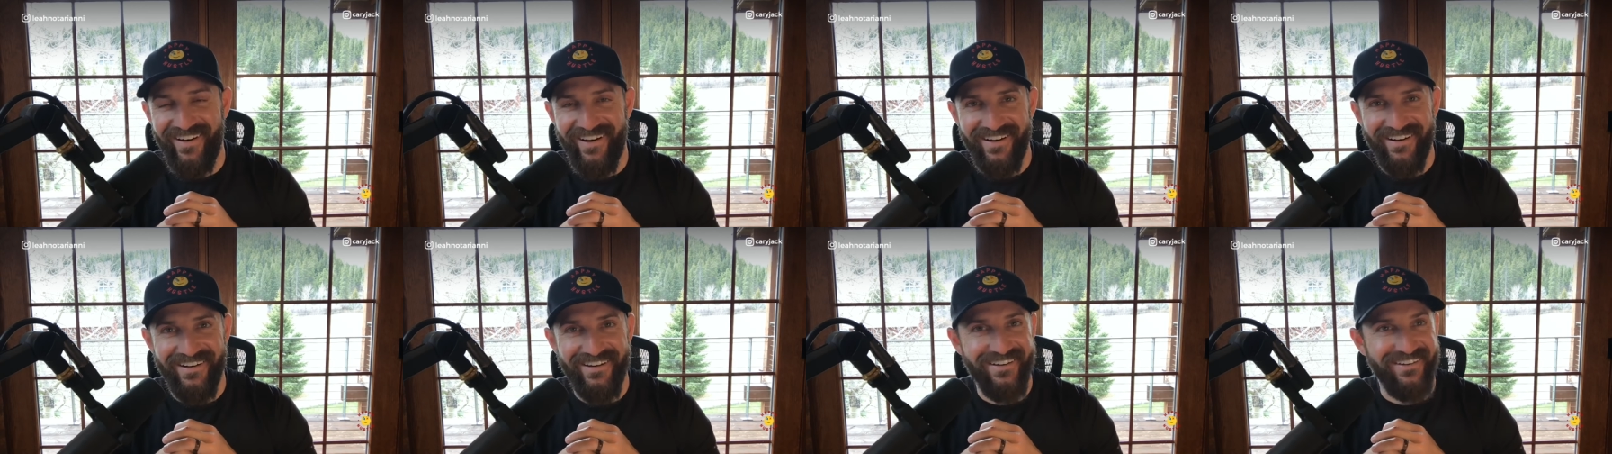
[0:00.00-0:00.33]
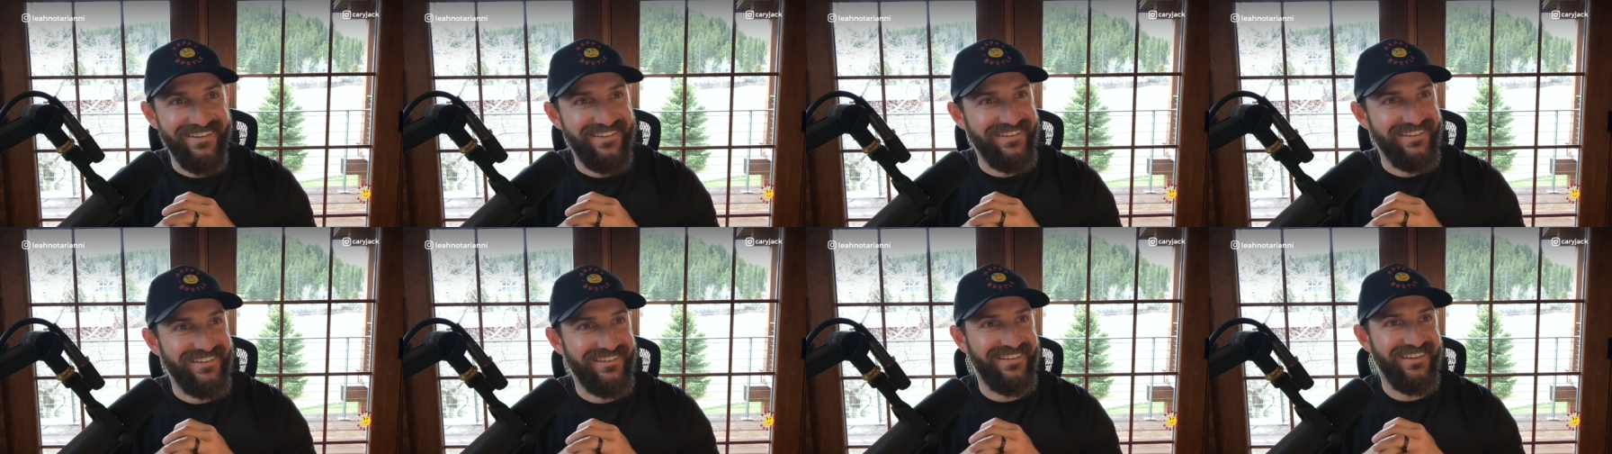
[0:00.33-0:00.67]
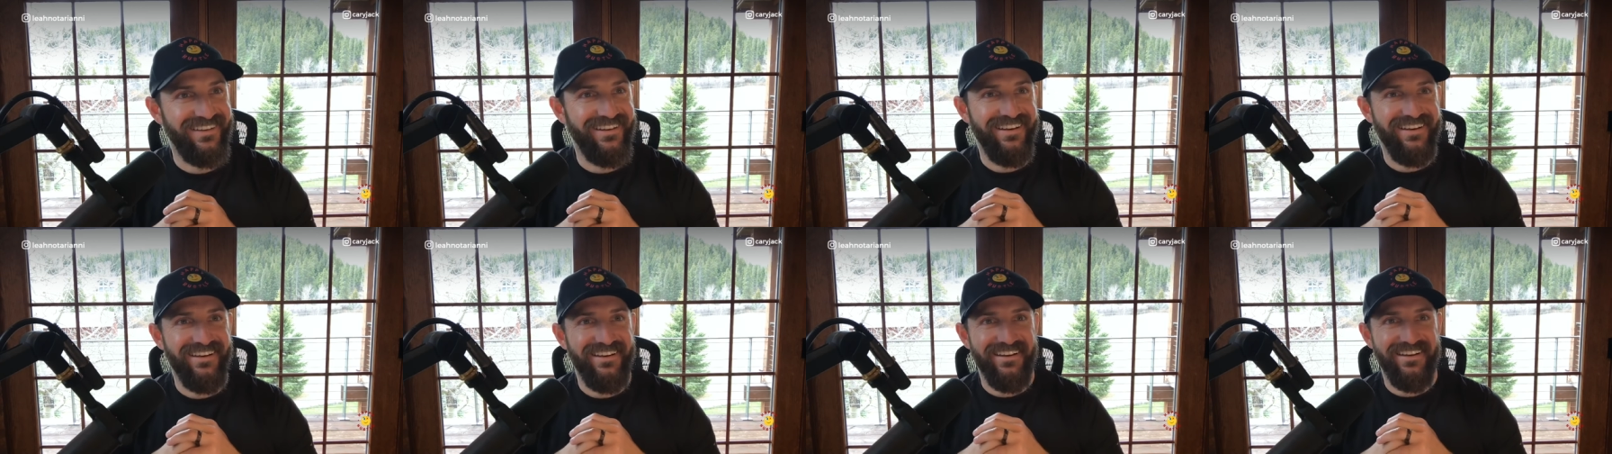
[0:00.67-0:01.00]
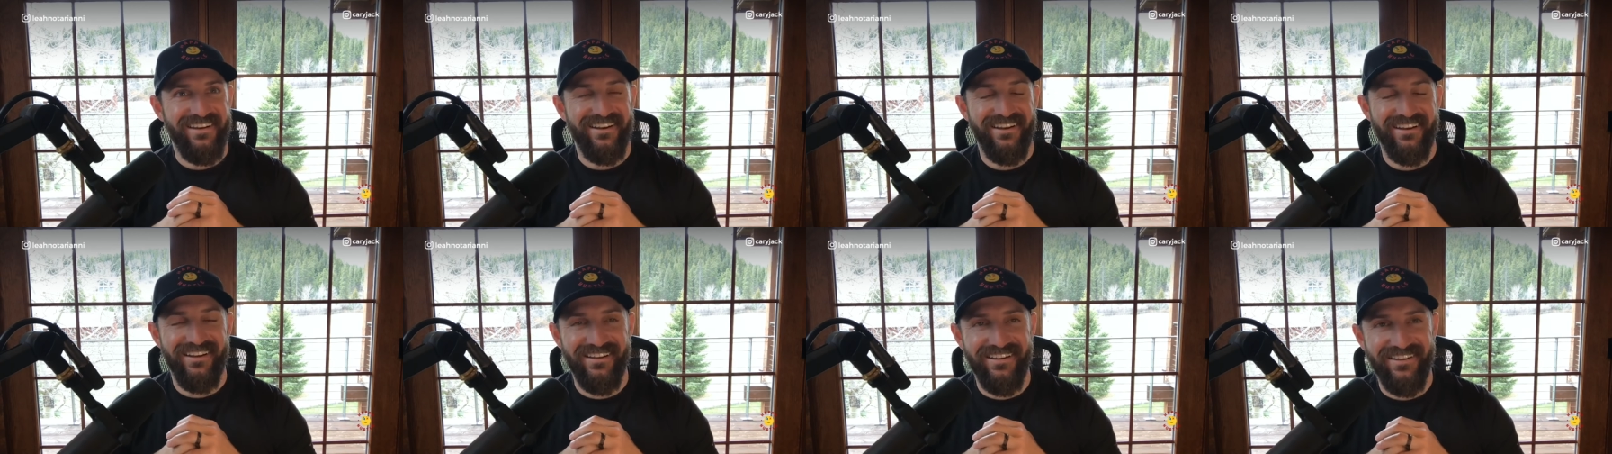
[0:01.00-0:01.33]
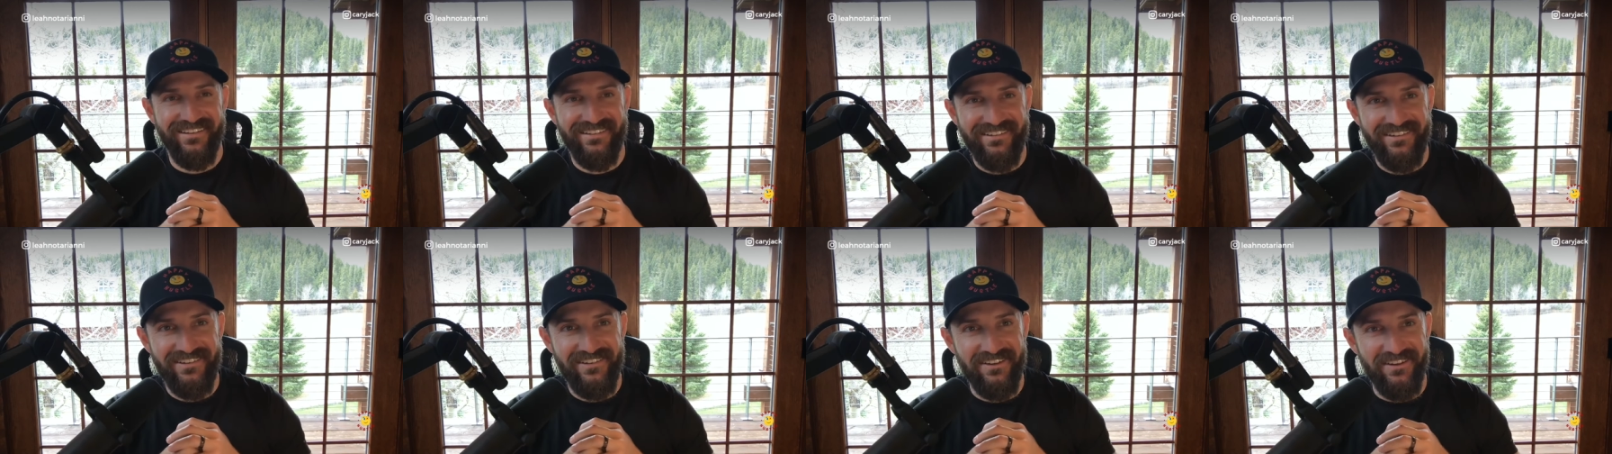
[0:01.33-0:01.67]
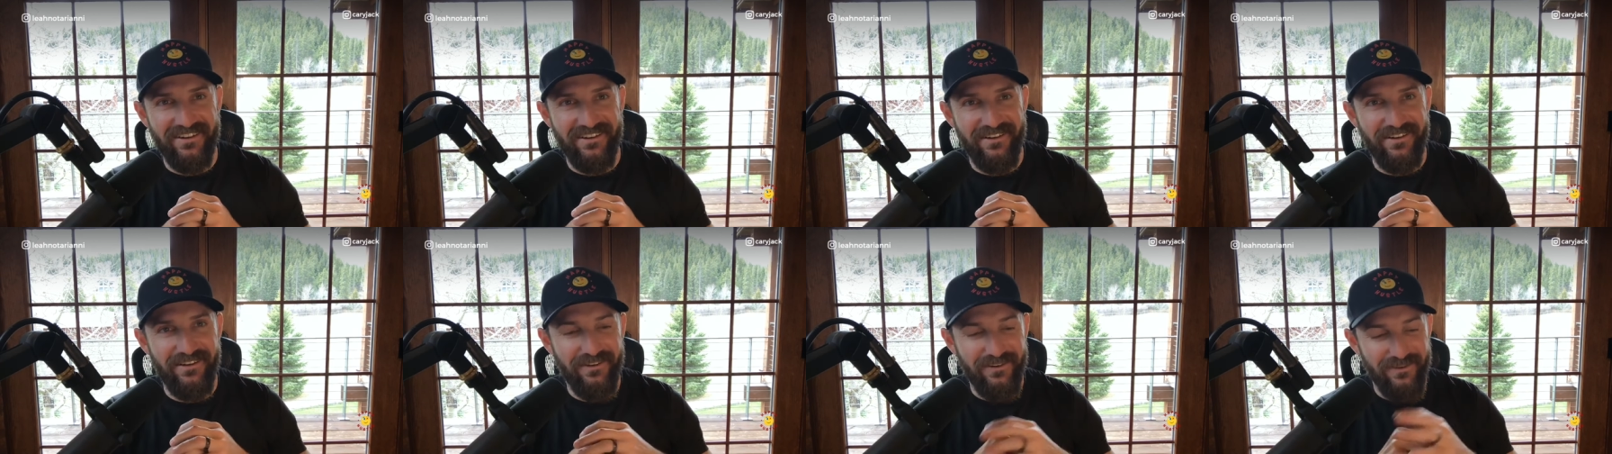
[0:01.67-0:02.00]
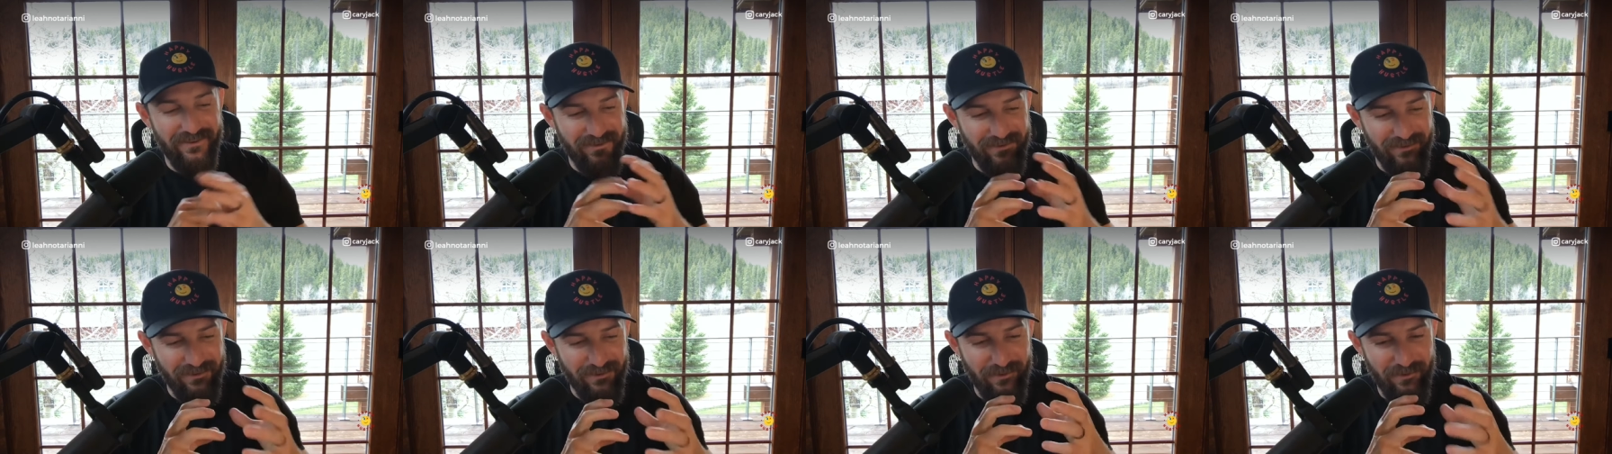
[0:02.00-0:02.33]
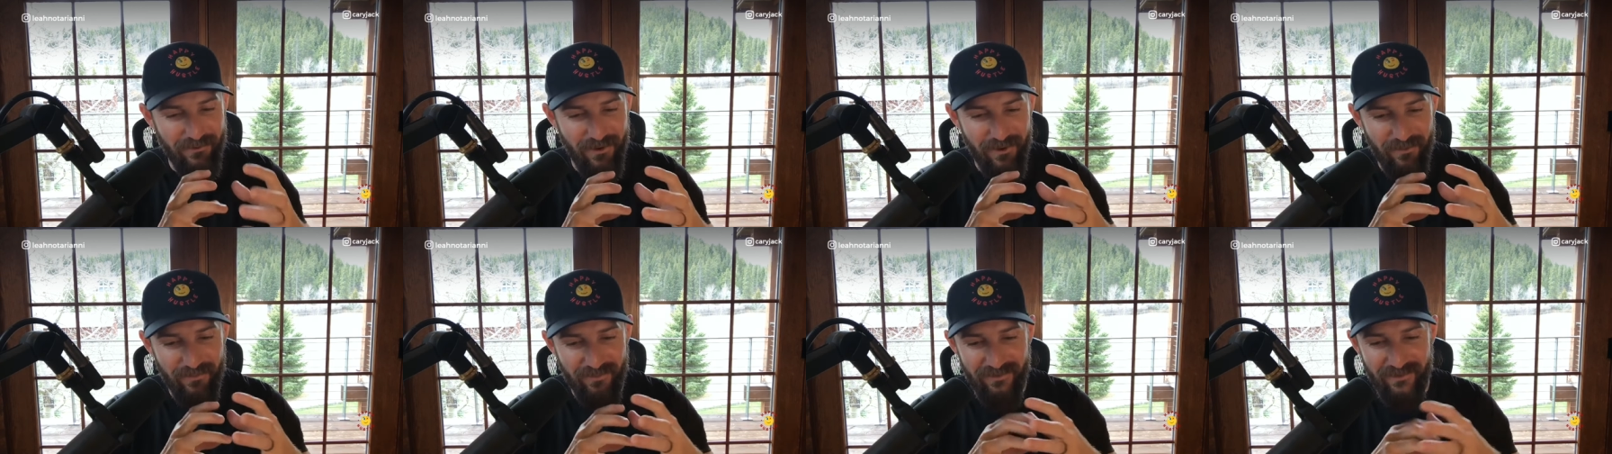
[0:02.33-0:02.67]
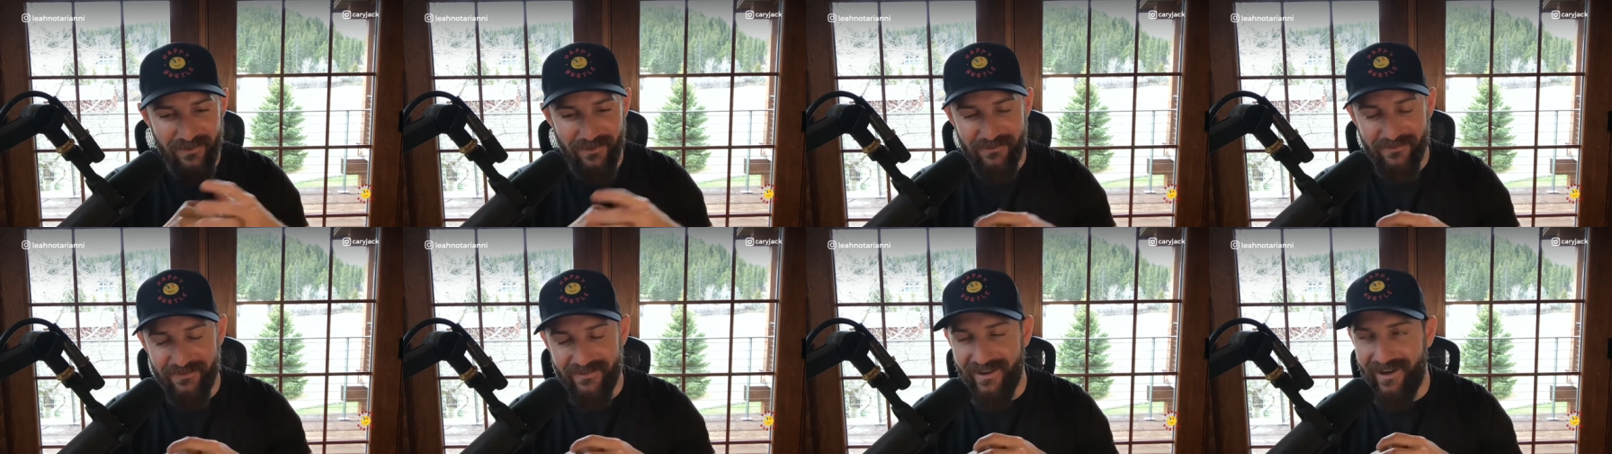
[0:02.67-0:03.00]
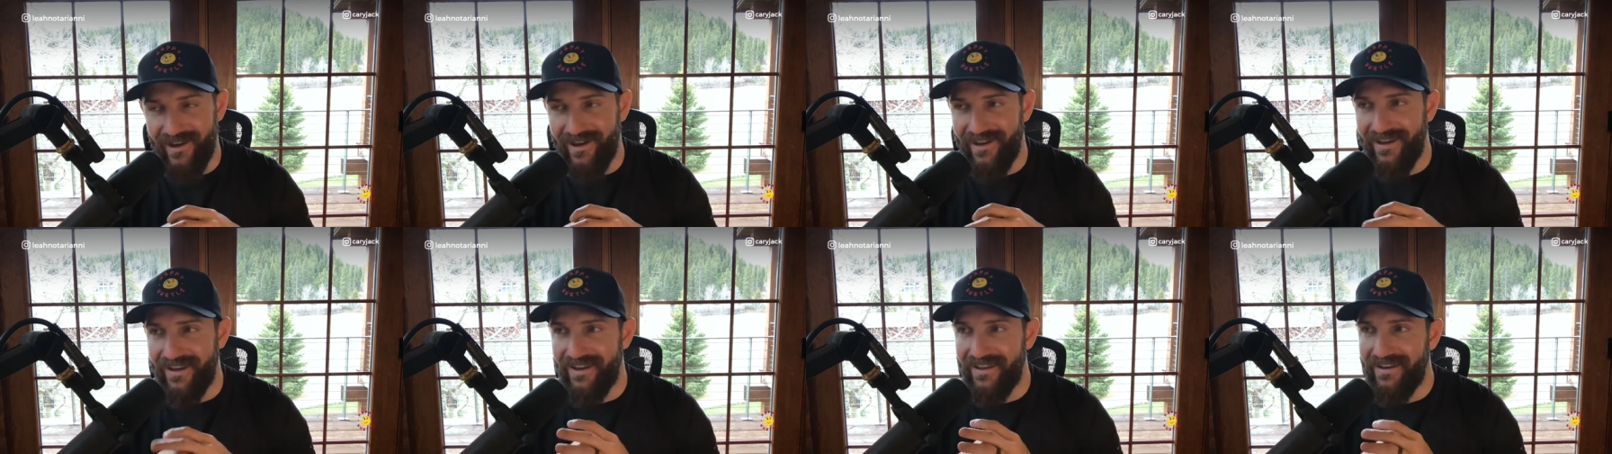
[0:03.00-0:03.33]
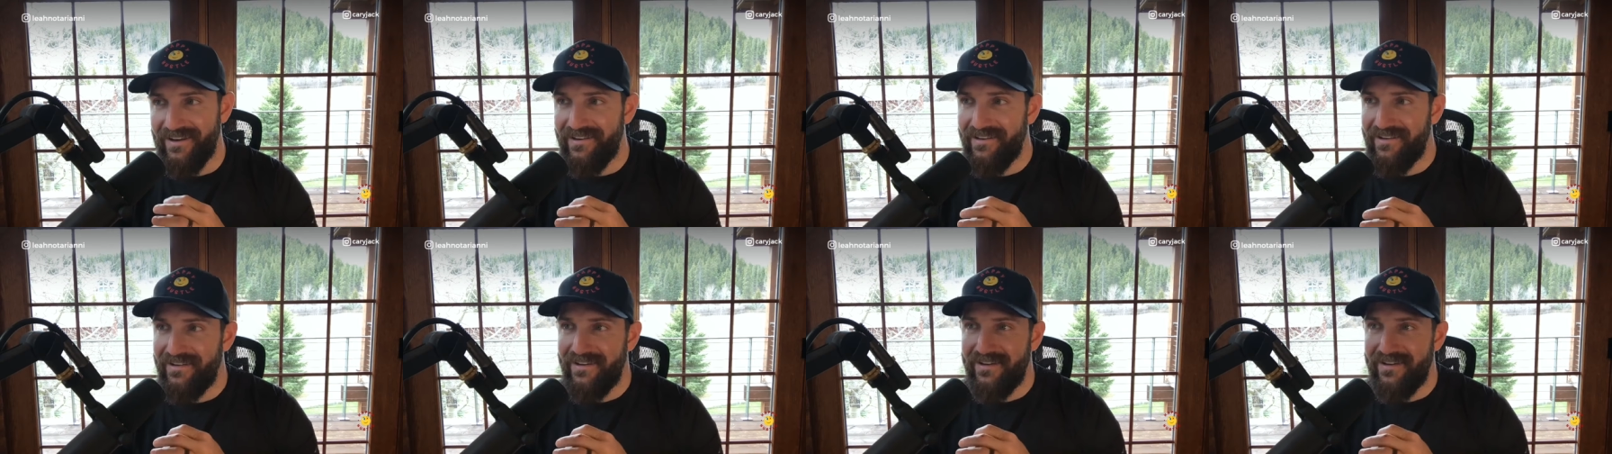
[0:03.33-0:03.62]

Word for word: where you're just you you, grip so tight.